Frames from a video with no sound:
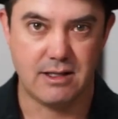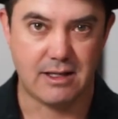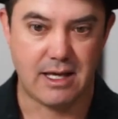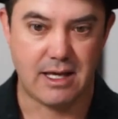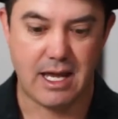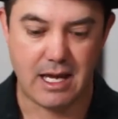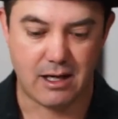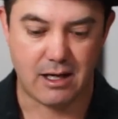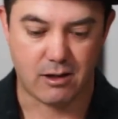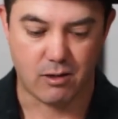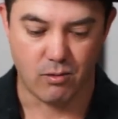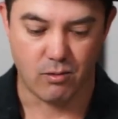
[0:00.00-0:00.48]

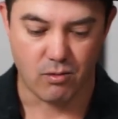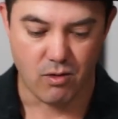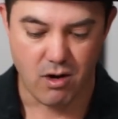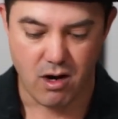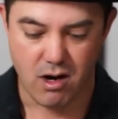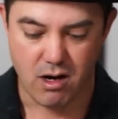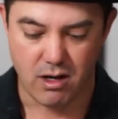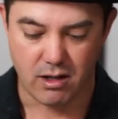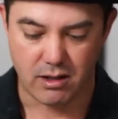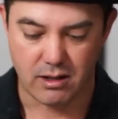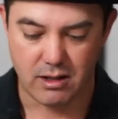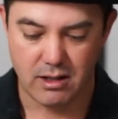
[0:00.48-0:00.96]
You can't go
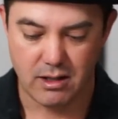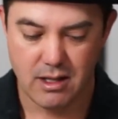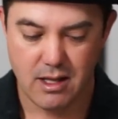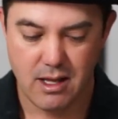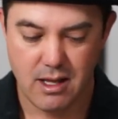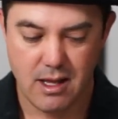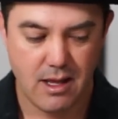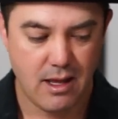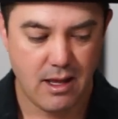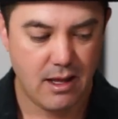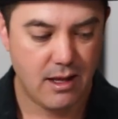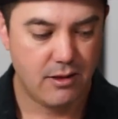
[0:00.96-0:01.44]
wrong.
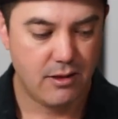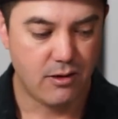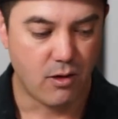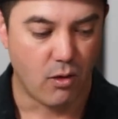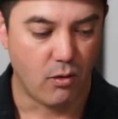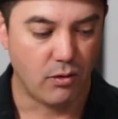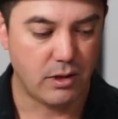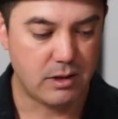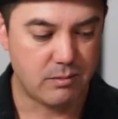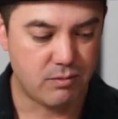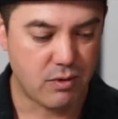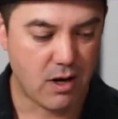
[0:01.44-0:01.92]

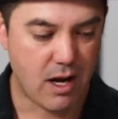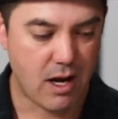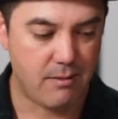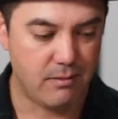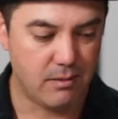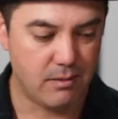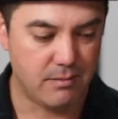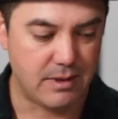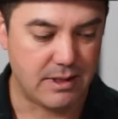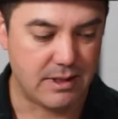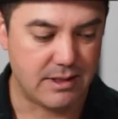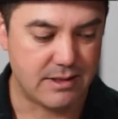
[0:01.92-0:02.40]
The only
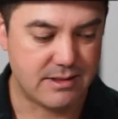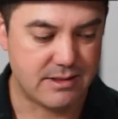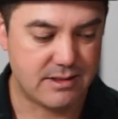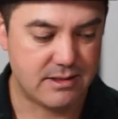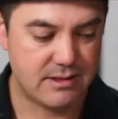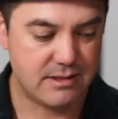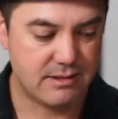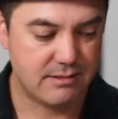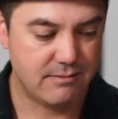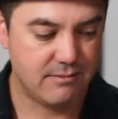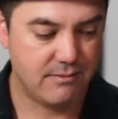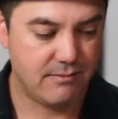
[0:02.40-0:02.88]
problem
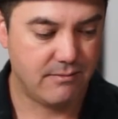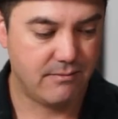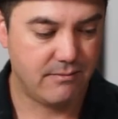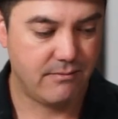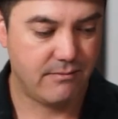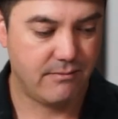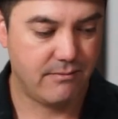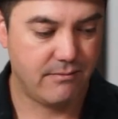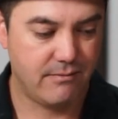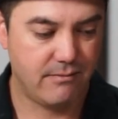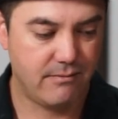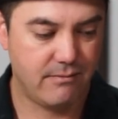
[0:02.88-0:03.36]
is
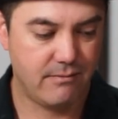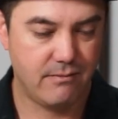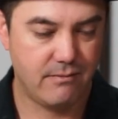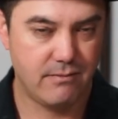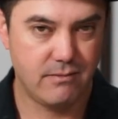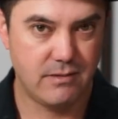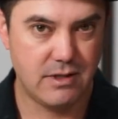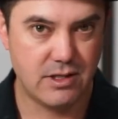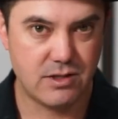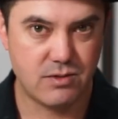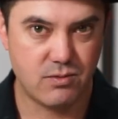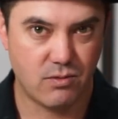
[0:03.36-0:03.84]

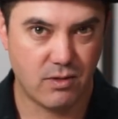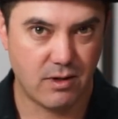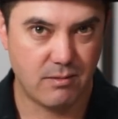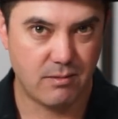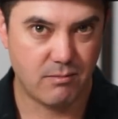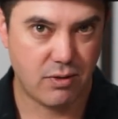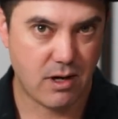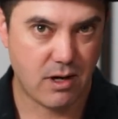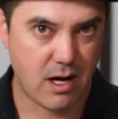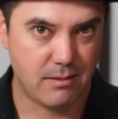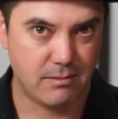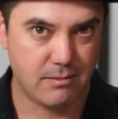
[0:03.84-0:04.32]
this
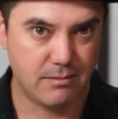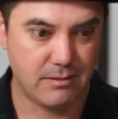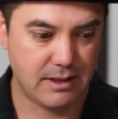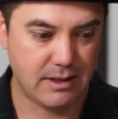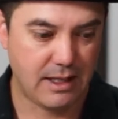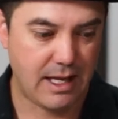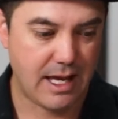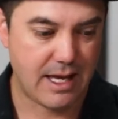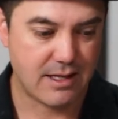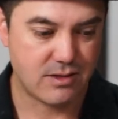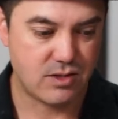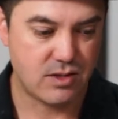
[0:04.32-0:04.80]
one
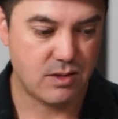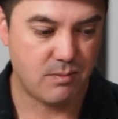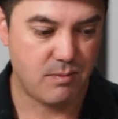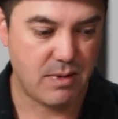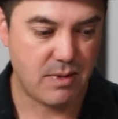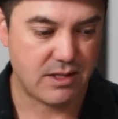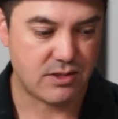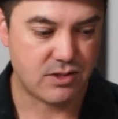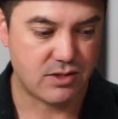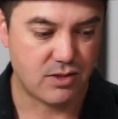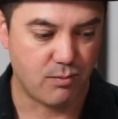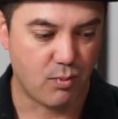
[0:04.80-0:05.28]
probably has
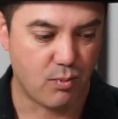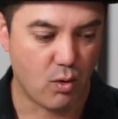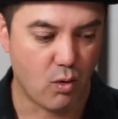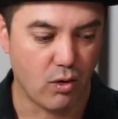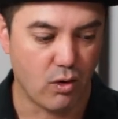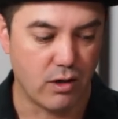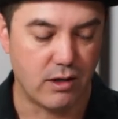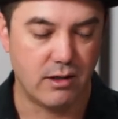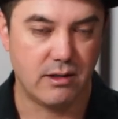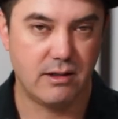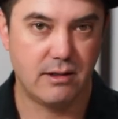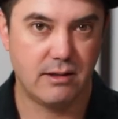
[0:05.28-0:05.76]
the best
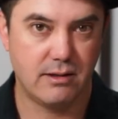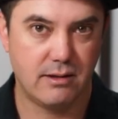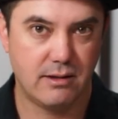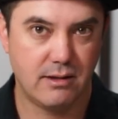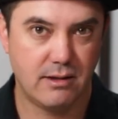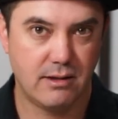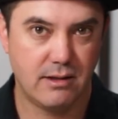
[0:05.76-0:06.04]
support.